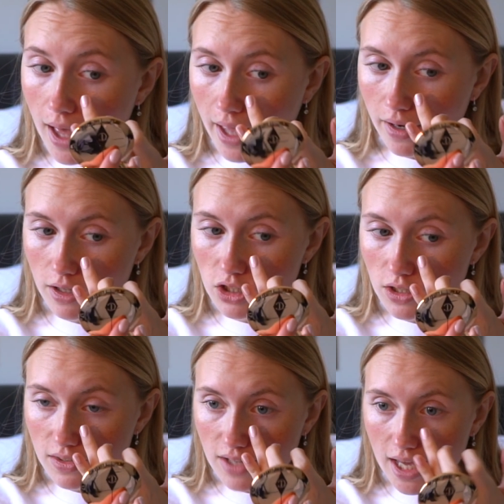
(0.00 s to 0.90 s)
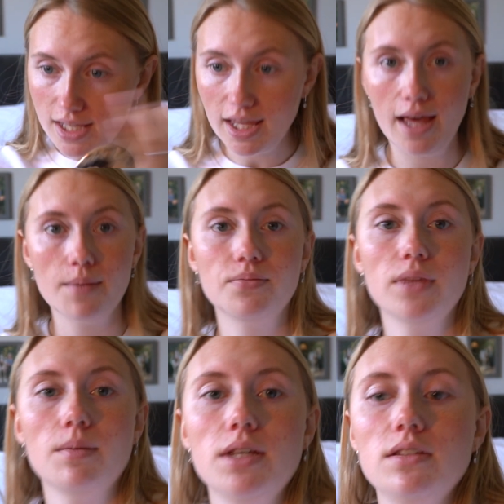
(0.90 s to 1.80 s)
And I just take it,
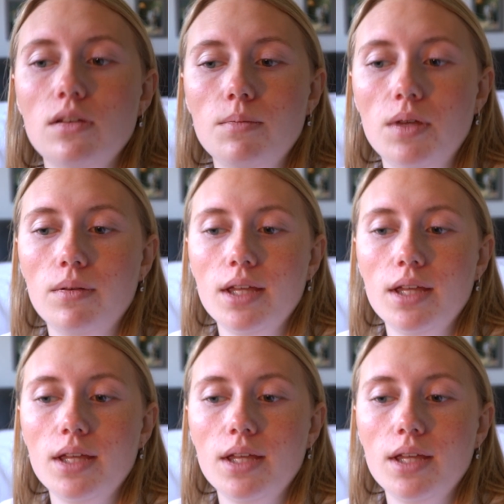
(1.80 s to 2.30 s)
let me zoom you,